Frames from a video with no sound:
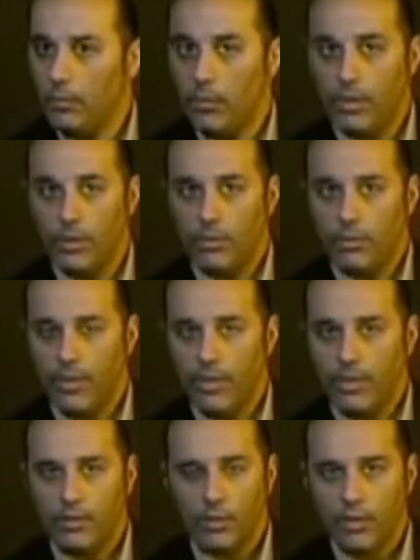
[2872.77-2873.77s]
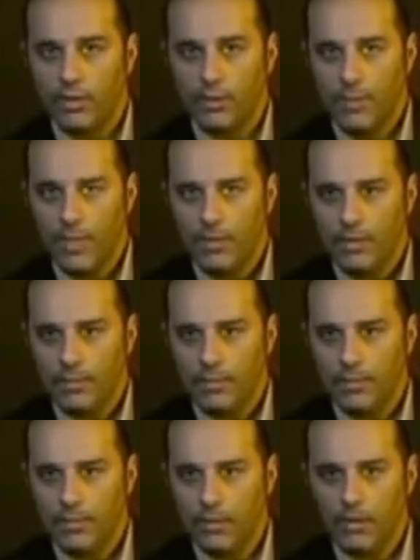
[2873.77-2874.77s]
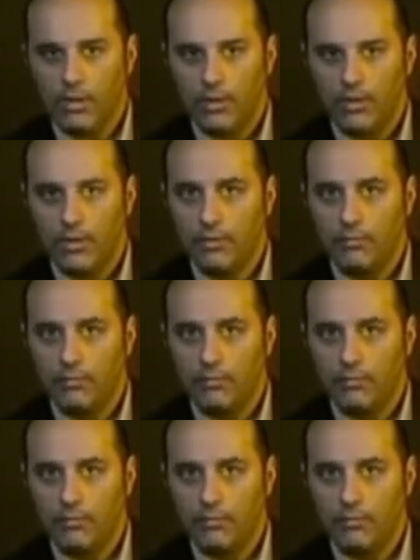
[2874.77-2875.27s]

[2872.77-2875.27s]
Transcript: What goes with it is all the spaceships, all the